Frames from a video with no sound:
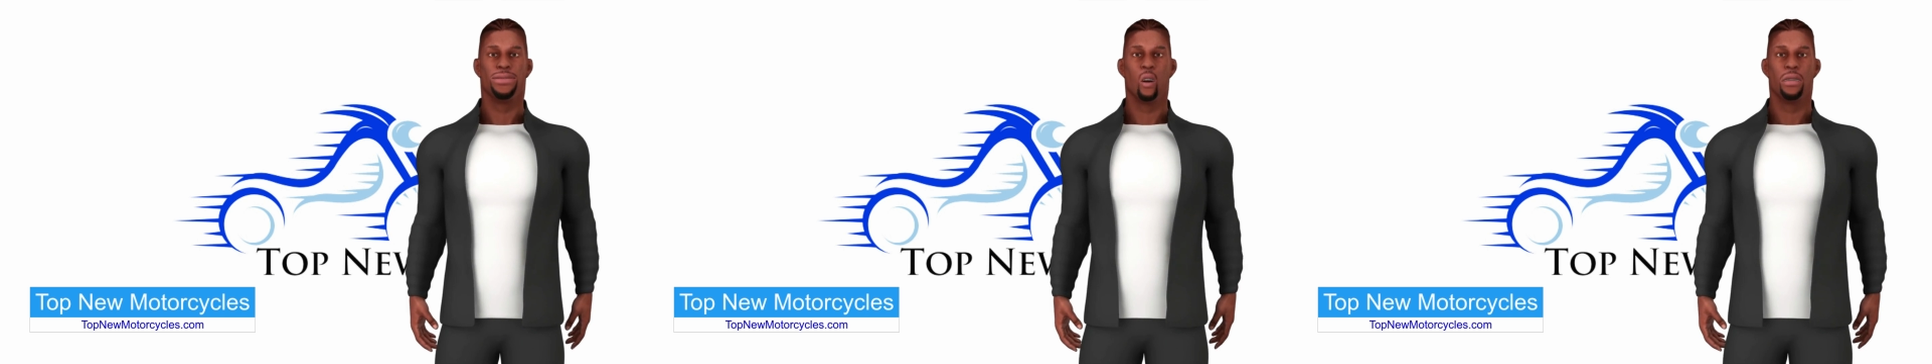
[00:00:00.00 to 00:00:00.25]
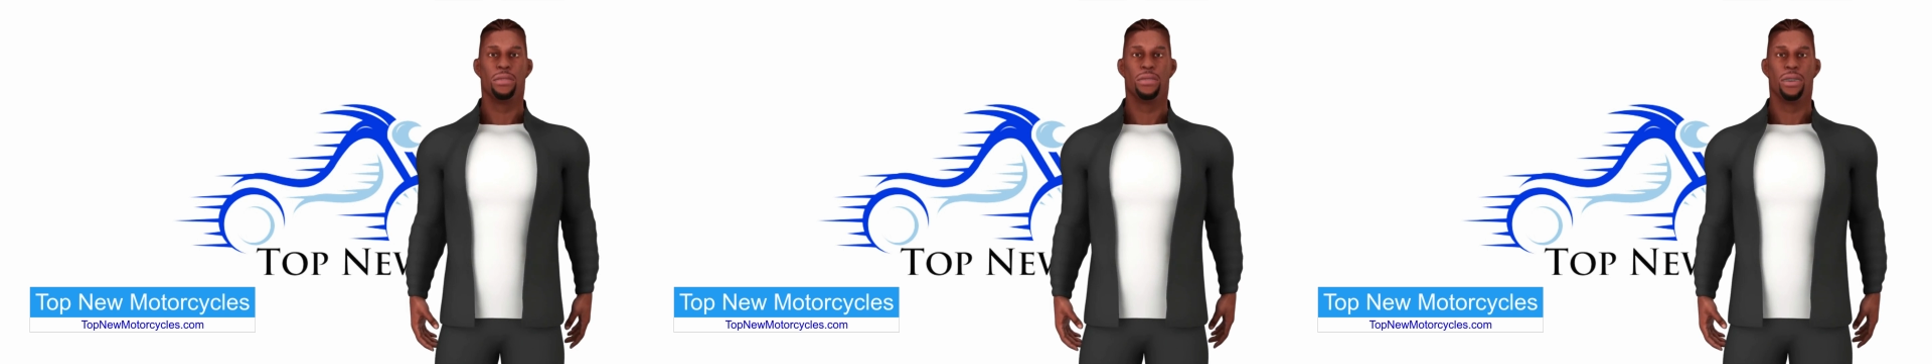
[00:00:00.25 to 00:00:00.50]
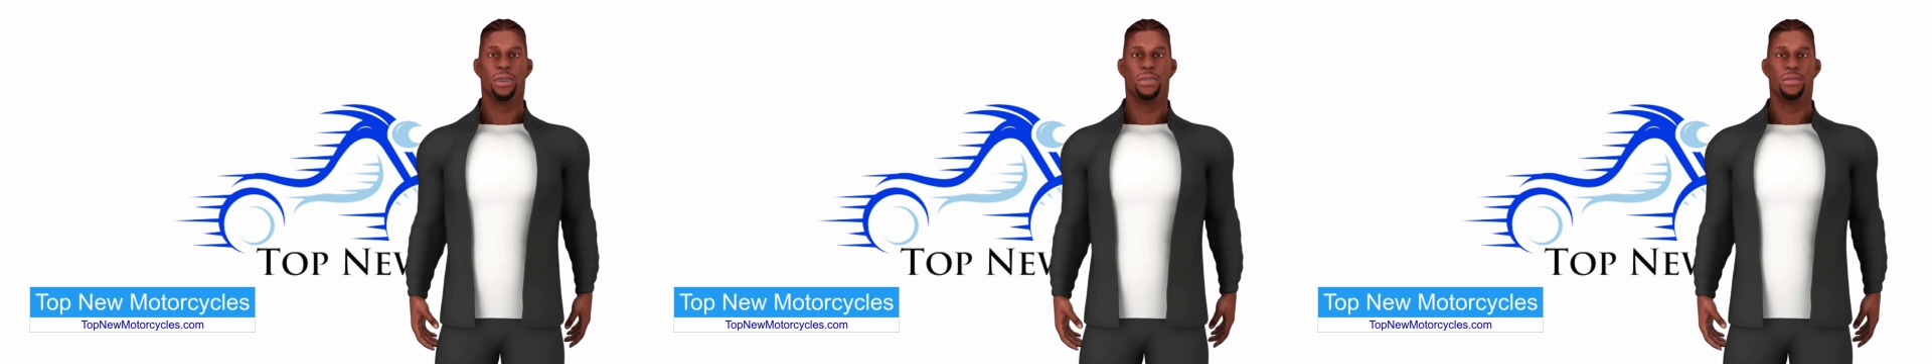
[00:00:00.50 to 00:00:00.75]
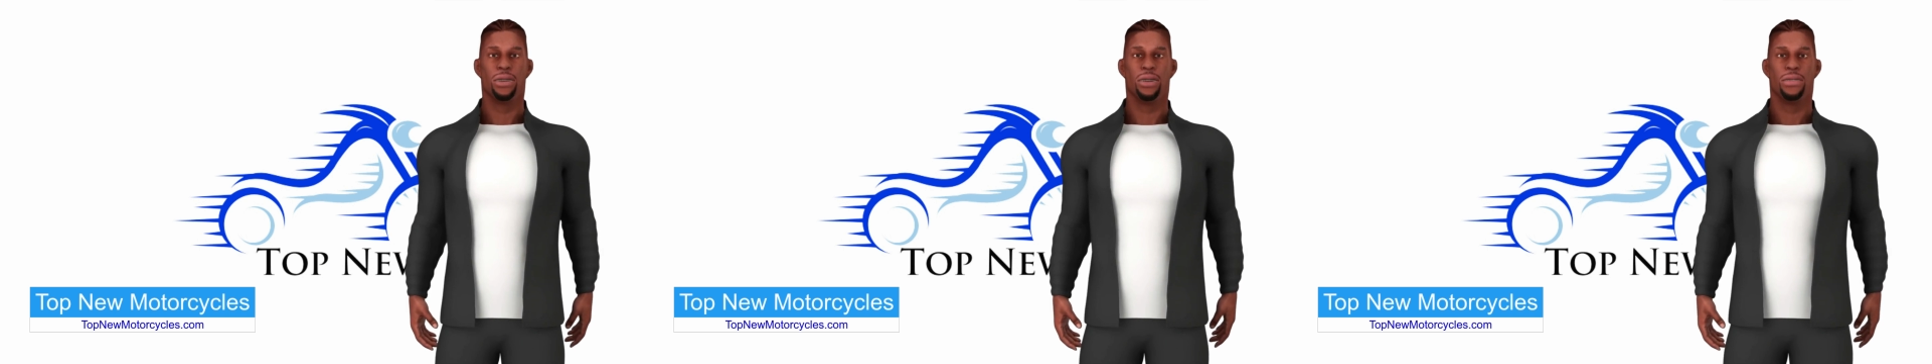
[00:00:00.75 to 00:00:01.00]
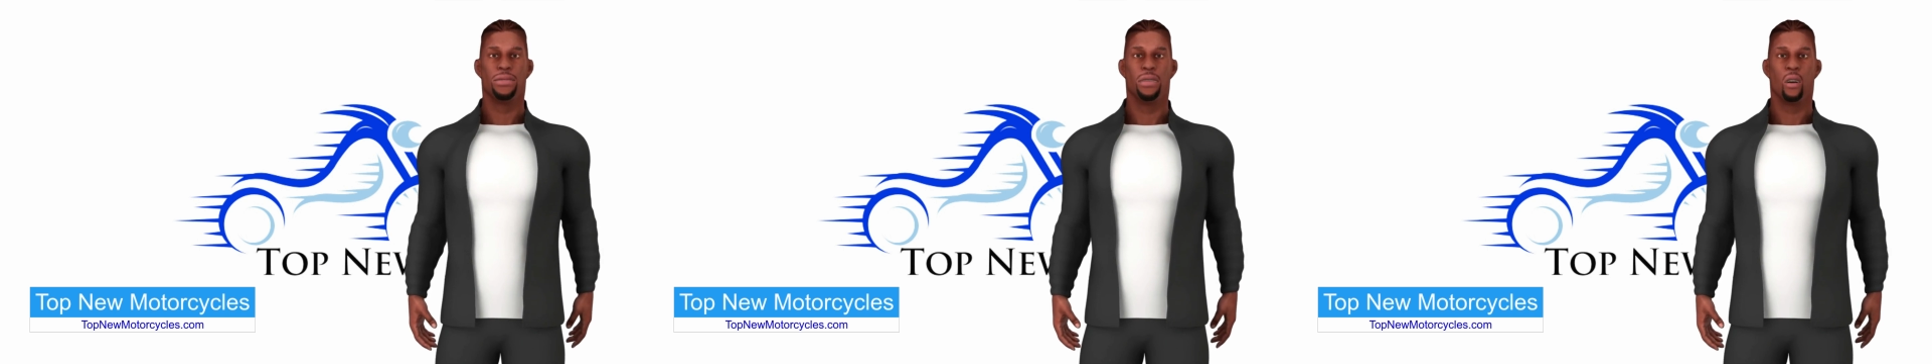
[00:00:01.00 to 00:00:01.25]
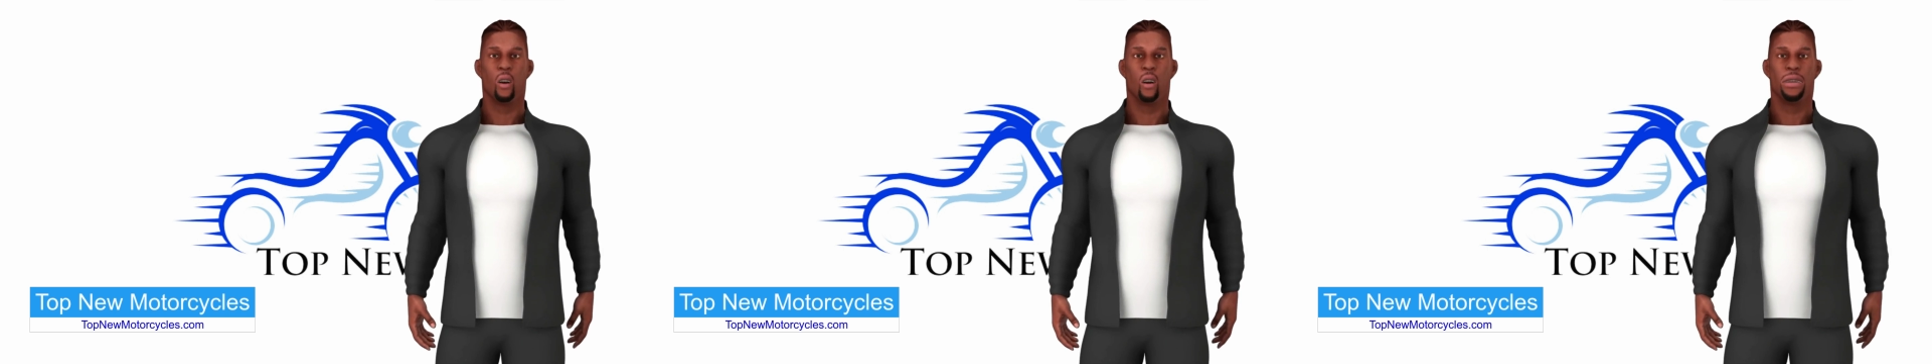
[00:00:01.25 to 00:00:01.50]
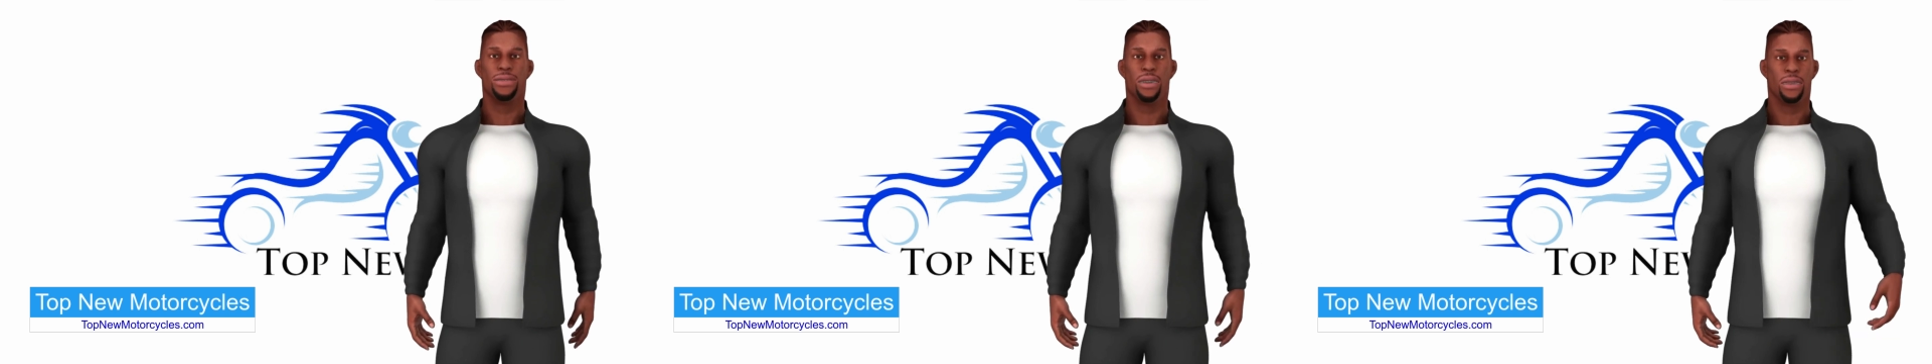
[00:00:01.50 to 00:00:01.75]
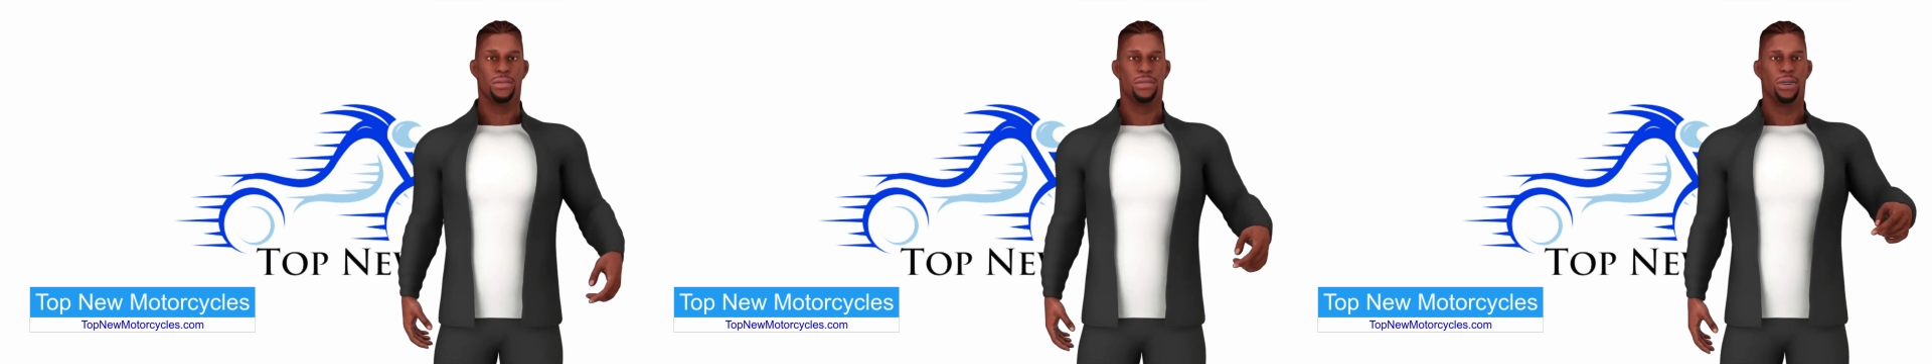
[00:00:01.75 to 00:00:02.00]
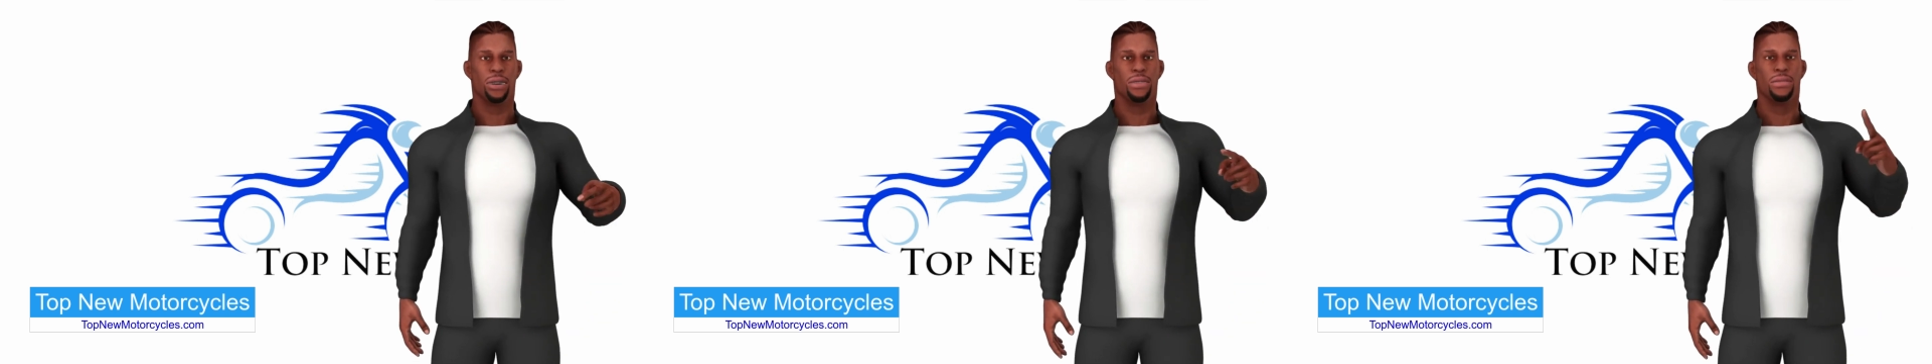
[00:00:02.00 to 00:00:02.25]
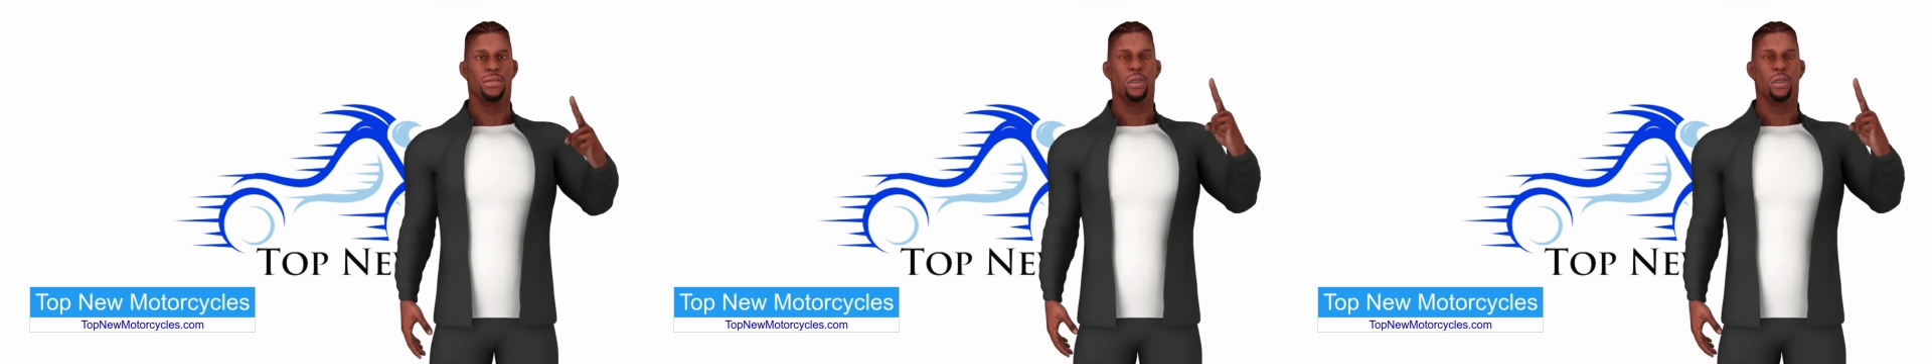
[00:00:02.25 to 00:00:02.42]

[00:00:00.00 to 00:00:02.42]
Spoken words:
On Top New Motorcycles you can shop in